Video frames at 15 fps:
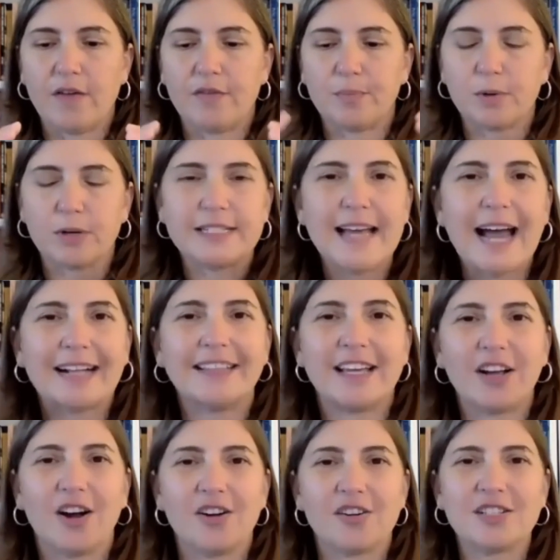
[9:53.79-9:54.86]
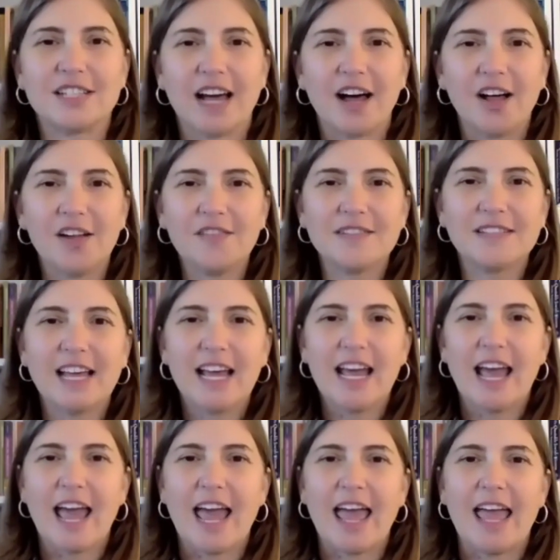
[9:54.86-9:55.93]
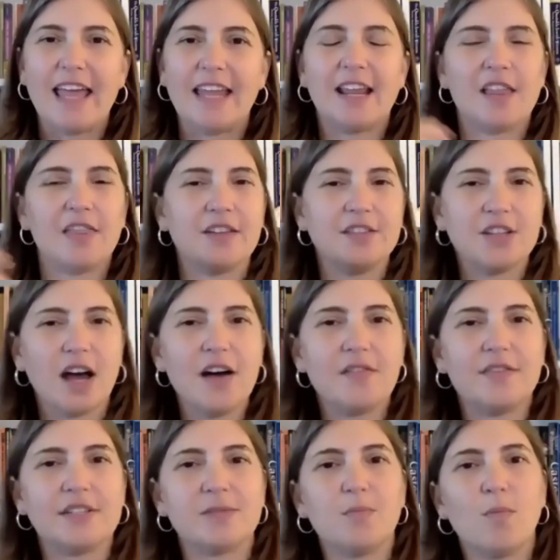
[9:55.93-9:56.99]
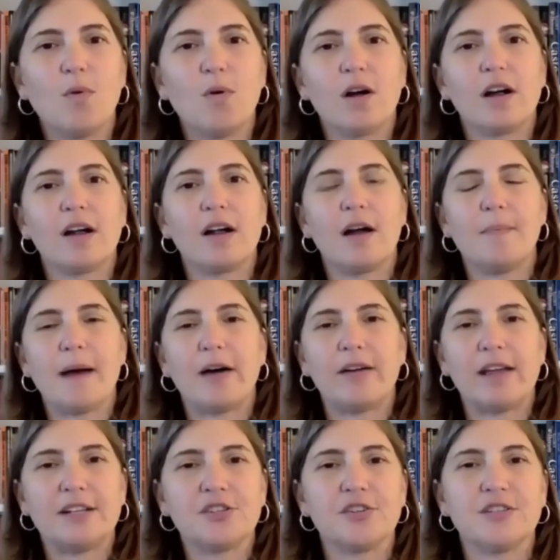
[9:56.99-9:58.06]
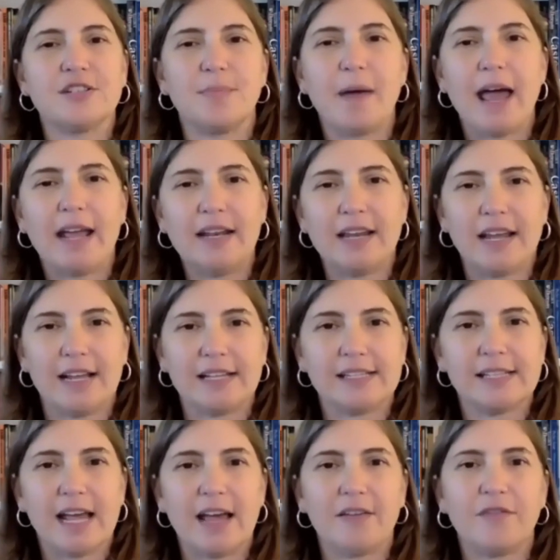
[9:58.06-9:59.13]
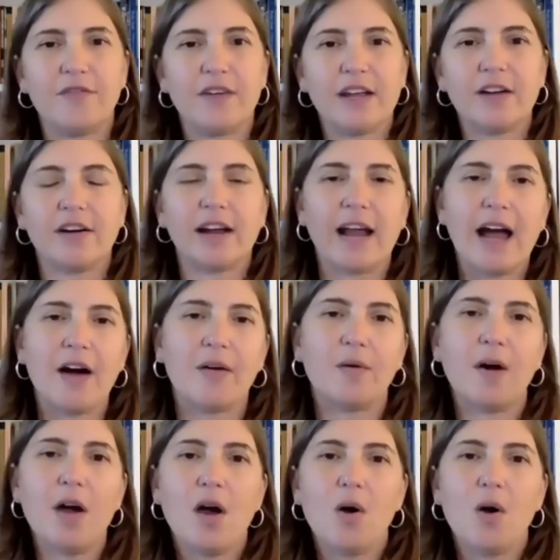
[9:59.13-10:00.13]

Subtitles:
protecting ourselves, and the dove is more about interdependence and figuring out